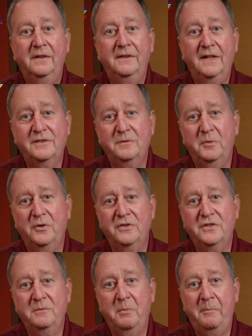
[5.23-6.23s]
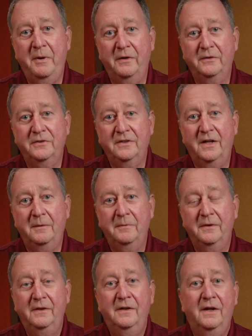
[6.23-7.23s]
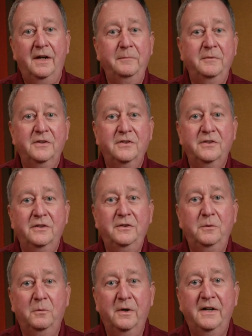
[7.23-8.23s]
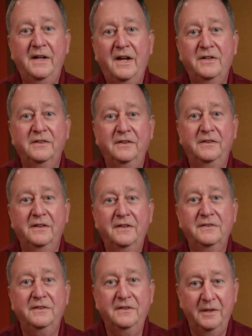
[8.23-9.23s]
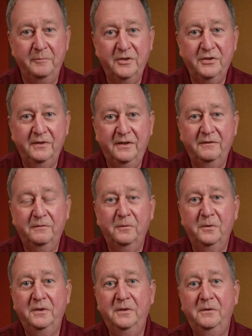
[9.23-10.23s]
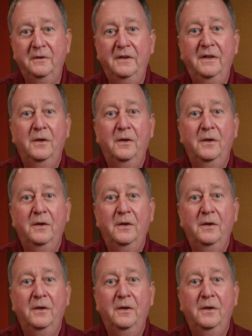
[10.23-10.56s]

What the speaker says: That's Emergency Propeller Stop. I'm going to show you what it actually does and demonstrate it for you,